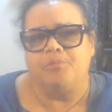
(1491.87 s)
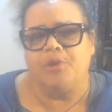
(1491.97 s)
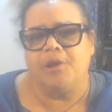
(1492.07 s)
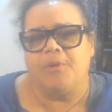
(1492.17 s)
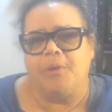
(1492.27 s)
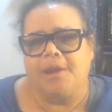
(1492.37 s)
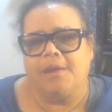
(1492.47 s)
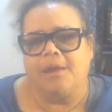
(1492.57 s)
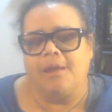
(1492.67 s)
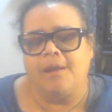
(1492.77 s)
pretty quick,
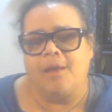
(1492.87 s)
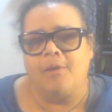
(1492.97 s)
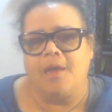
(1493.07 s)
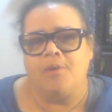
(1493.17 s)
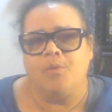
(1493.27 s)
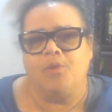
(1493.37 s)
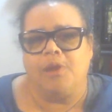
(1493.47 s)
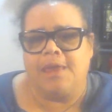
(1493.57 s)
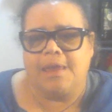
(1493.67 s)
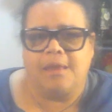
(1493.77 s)
and I I will
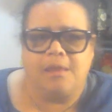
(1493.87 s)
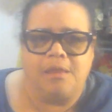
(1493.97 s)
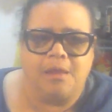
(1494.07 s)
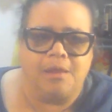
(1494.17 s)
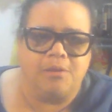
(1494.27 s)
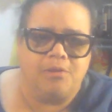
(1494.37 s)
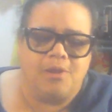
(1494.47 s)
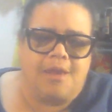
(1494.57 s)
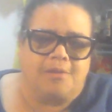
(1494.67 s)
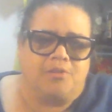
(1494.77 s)
link the
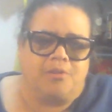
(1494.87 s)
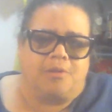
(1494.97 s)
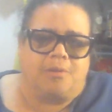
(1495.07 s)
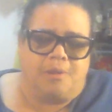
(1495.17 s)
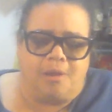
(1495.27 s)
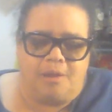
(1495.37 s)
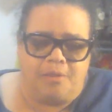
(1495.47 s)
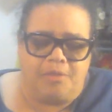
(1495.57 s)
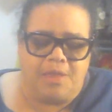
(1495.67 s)
text uh,